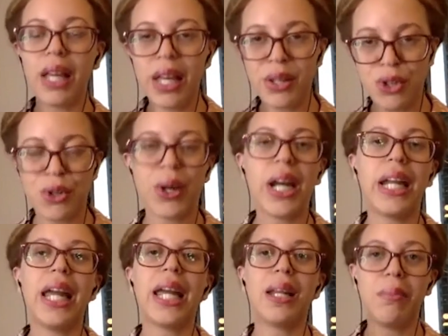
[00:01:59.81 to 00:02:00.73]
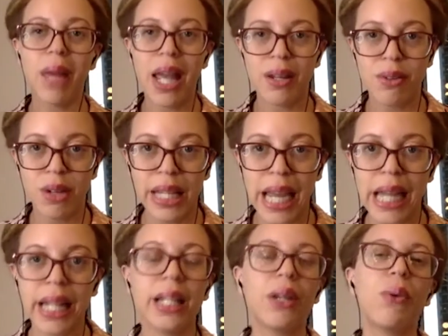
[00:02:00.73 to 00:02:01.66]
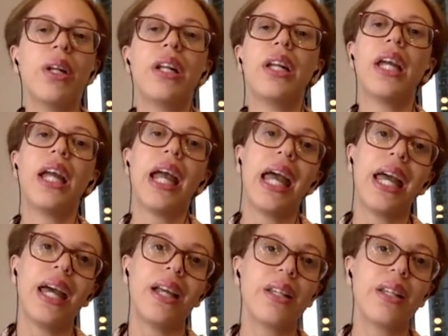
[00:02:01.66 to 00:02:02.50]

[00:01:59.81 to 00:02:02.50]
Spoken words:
is trading and getting liquidity and